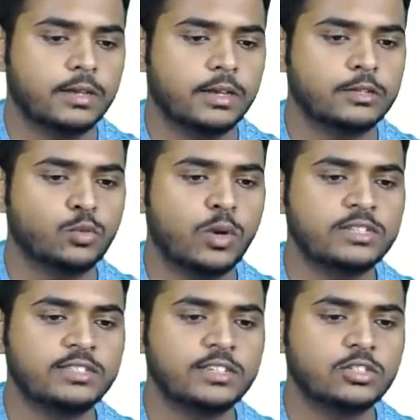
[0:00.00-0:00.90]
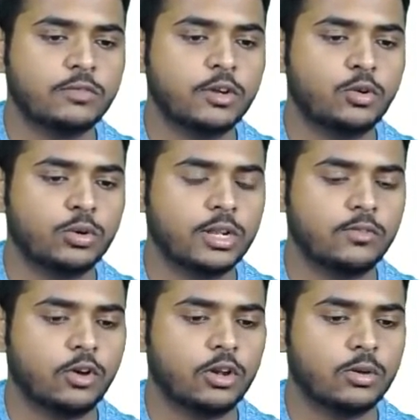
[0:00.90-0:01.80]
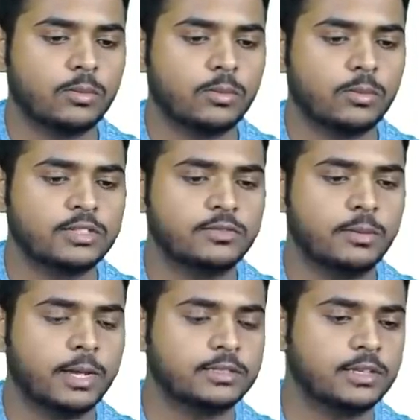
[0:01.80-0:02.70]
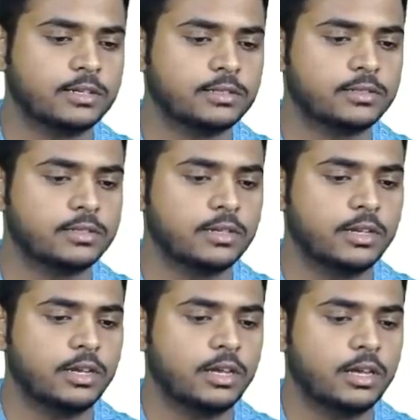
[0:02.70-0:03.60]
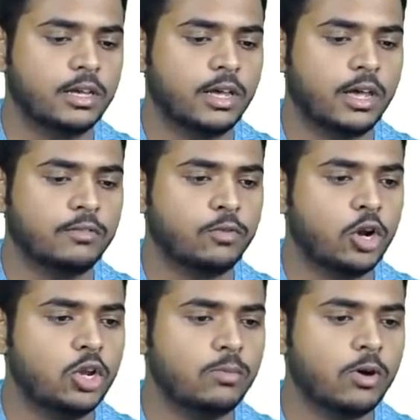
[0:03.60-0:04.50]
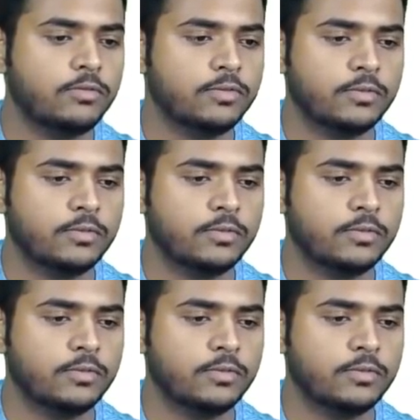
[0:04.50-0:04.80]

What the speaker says: is 1/6 of the total volume, that is V by 6, and volume of,